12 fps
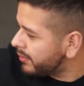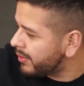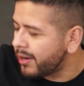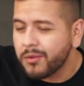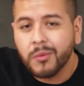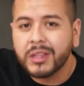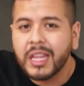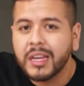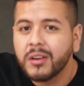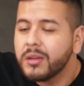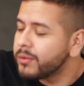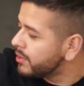I don't know what the
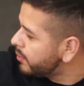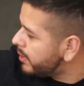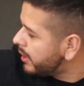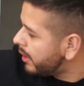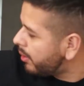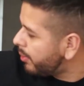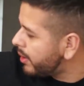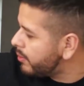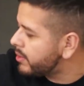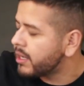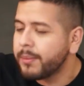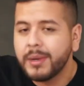hell he was doing in there, but he was
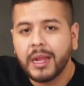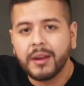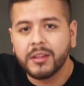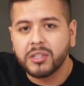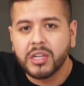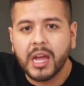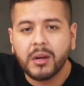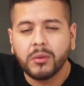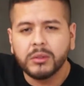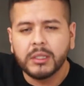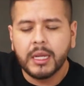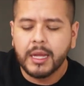coming out of the shadows,